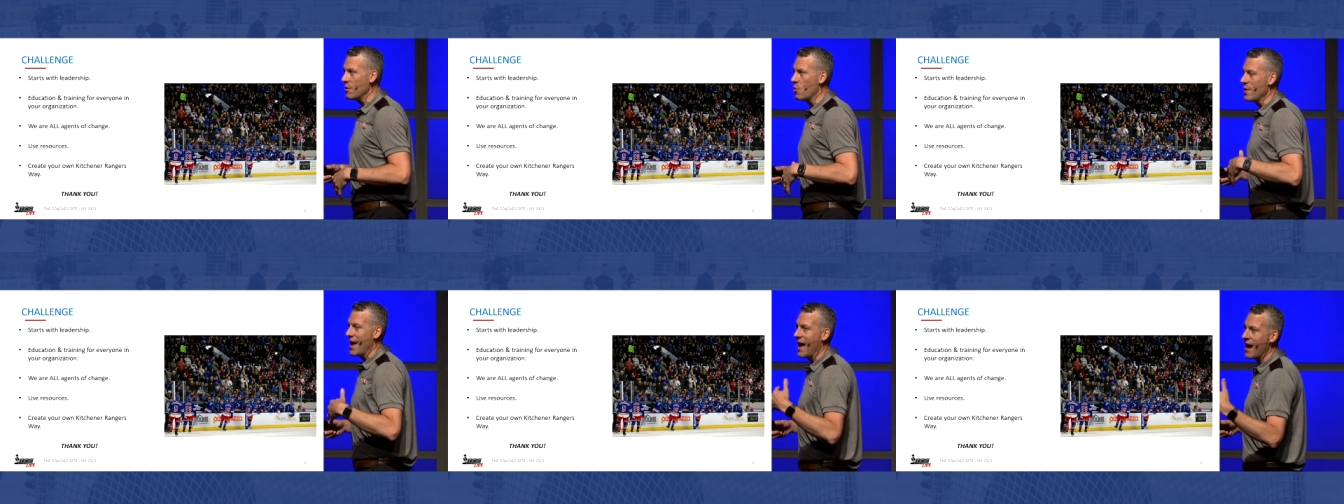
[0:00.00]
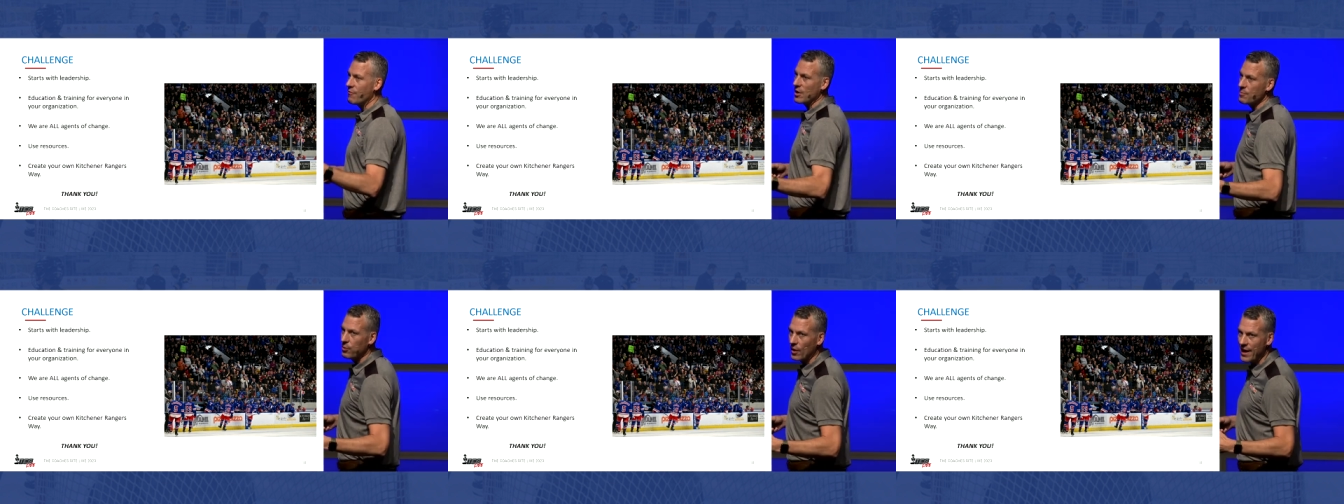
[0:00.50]
And when we have
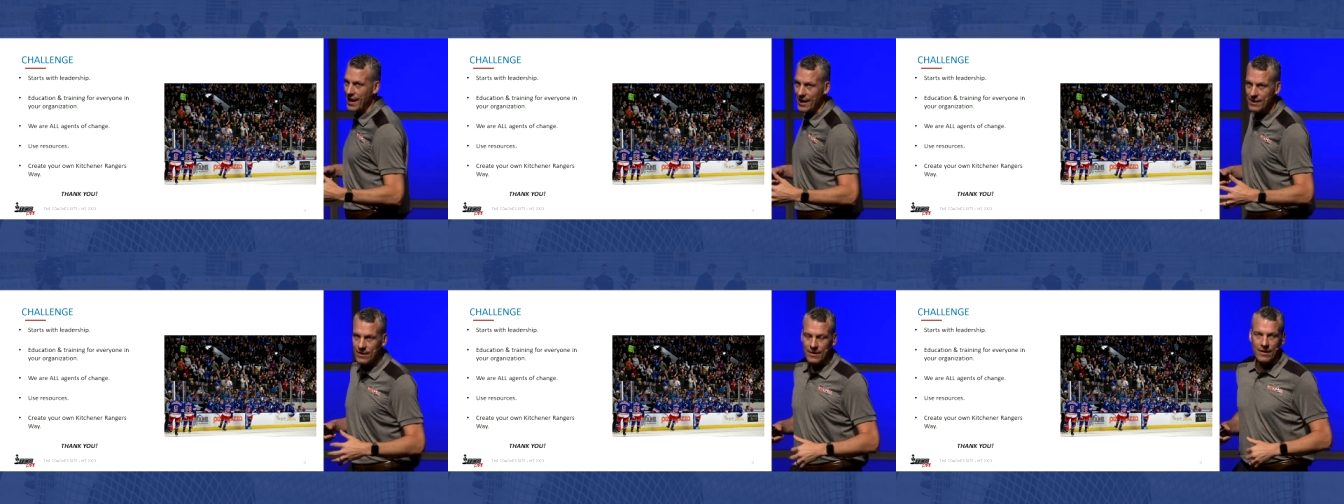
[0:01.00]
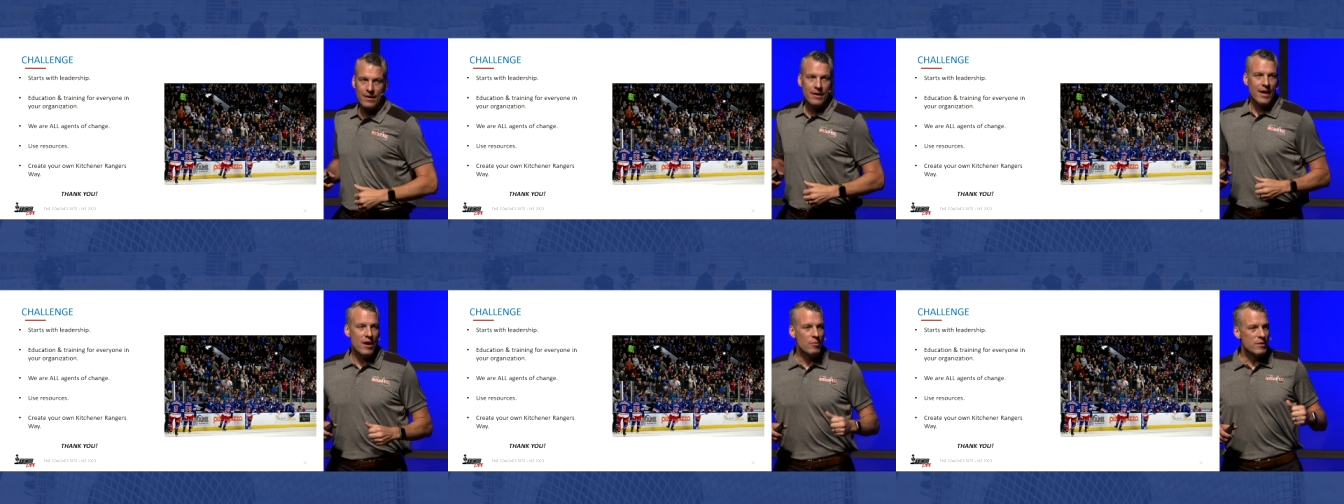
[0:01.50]
our plan
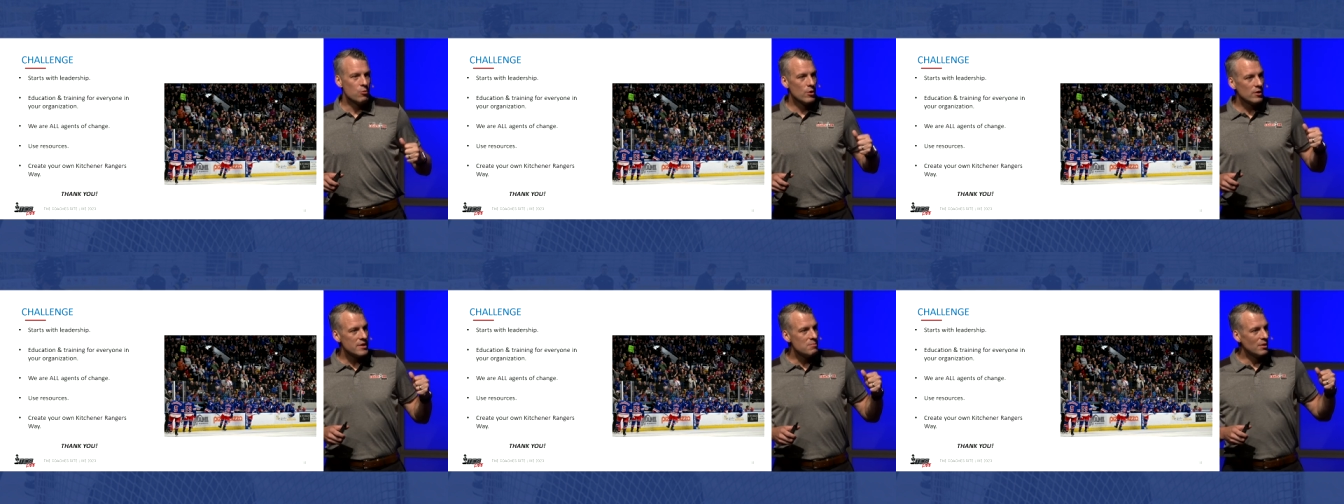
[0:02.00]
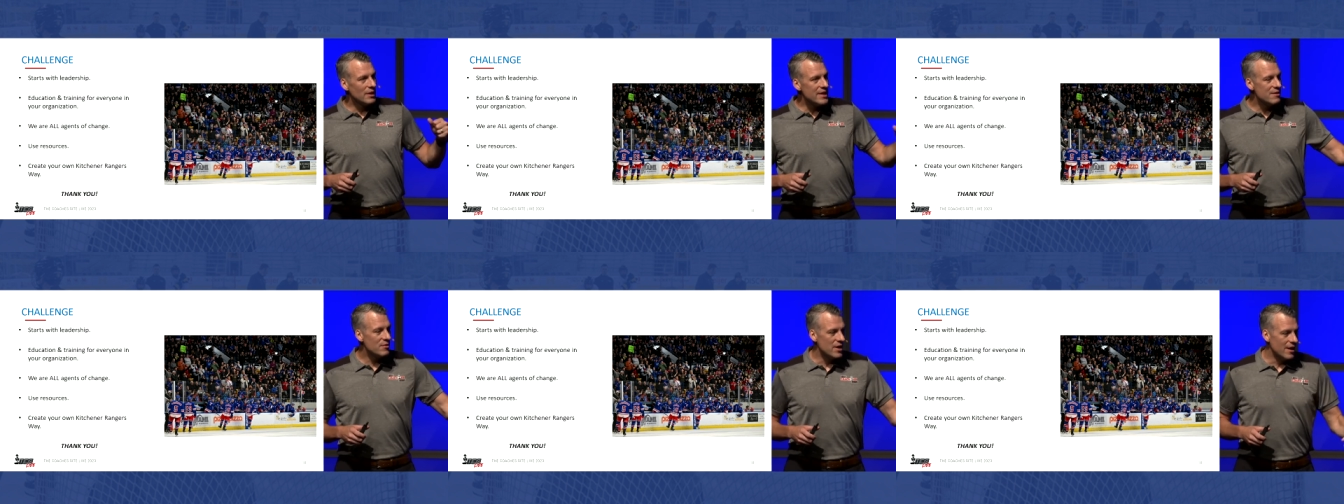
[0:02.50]
and we really
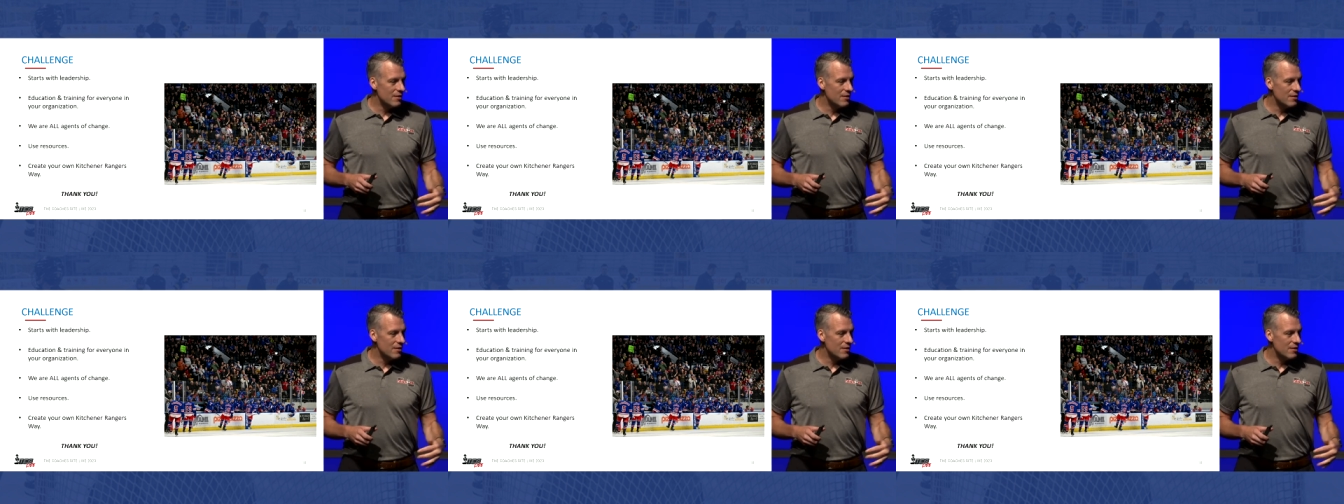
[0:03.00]
believe in